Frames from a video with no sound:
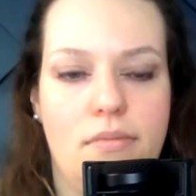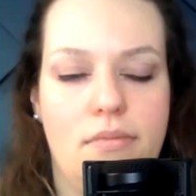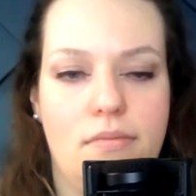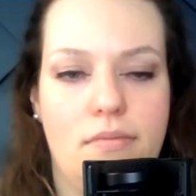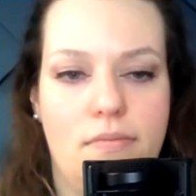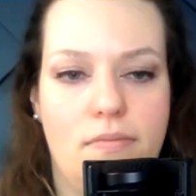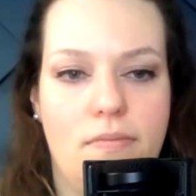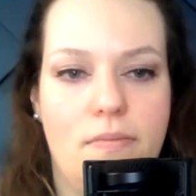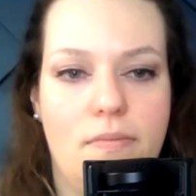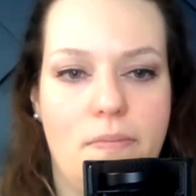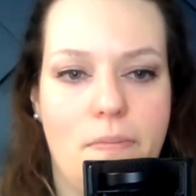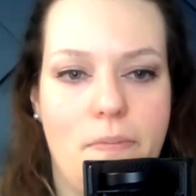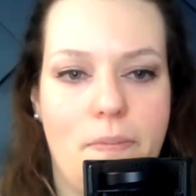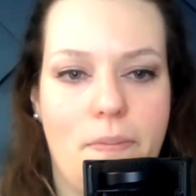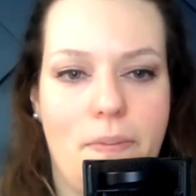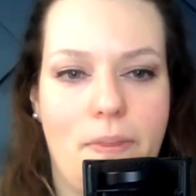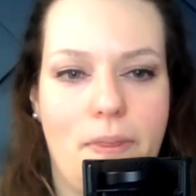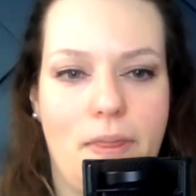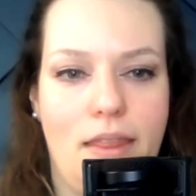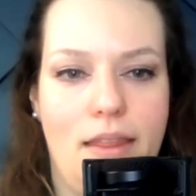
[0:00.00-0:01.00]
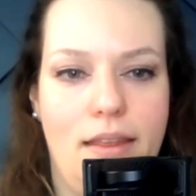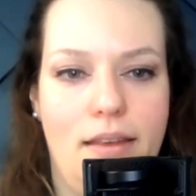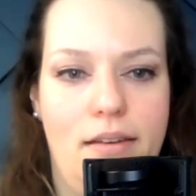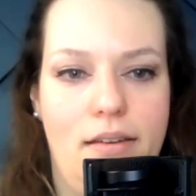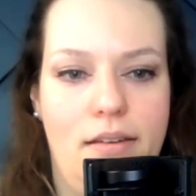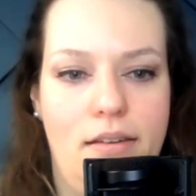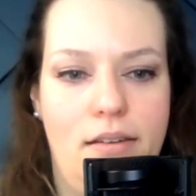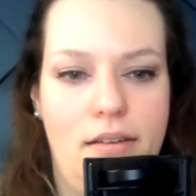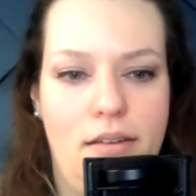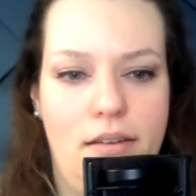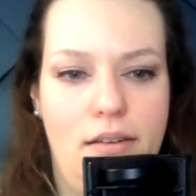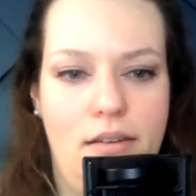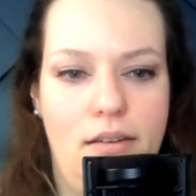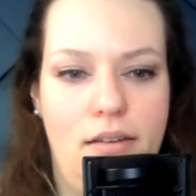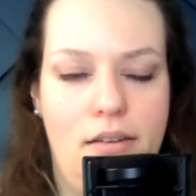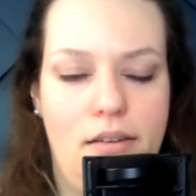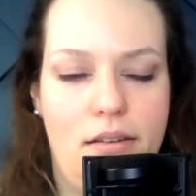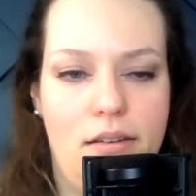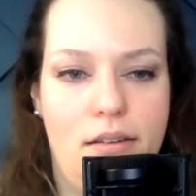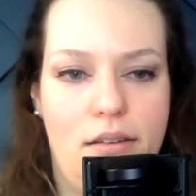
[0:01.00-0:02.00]

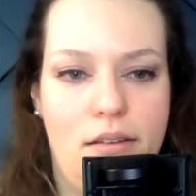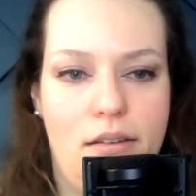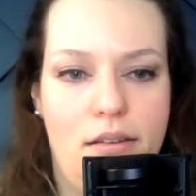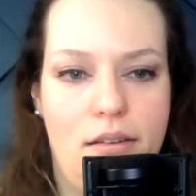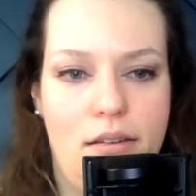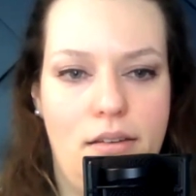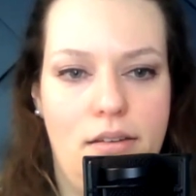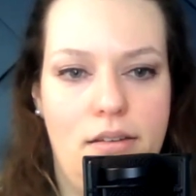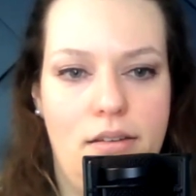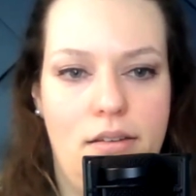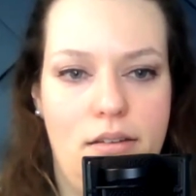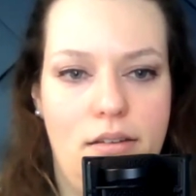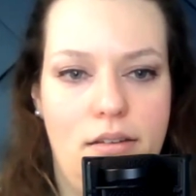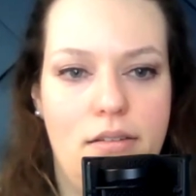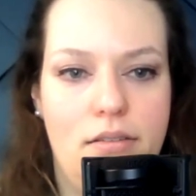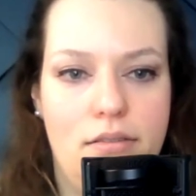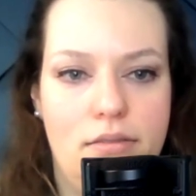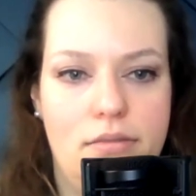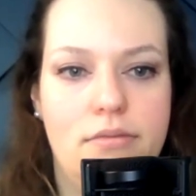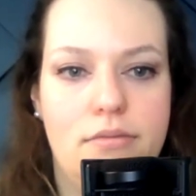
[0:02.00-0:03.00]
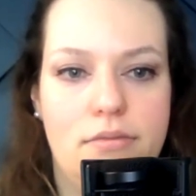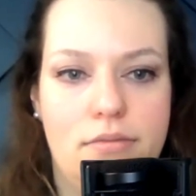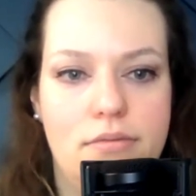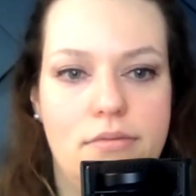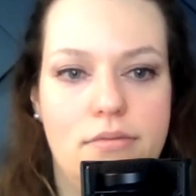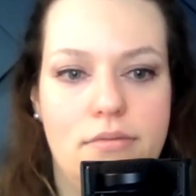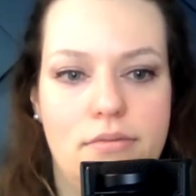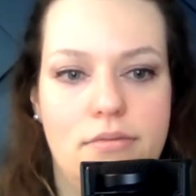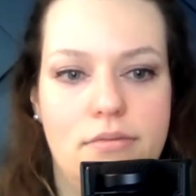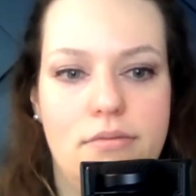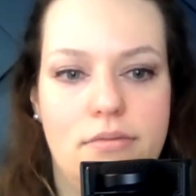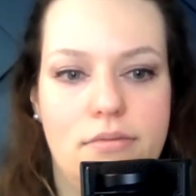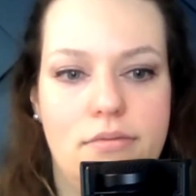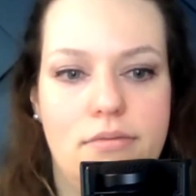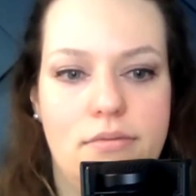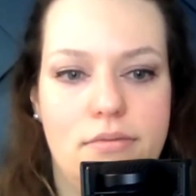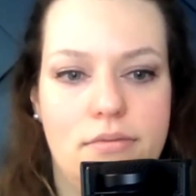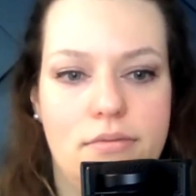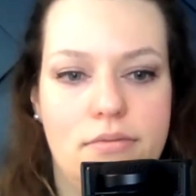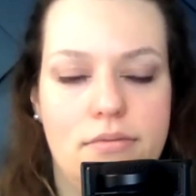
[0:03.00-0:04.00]

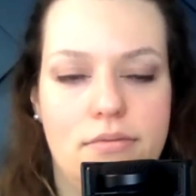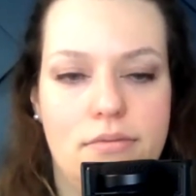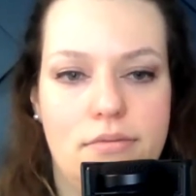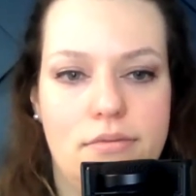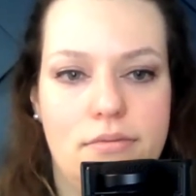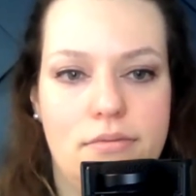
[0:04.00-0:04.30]
This person isn't speaking.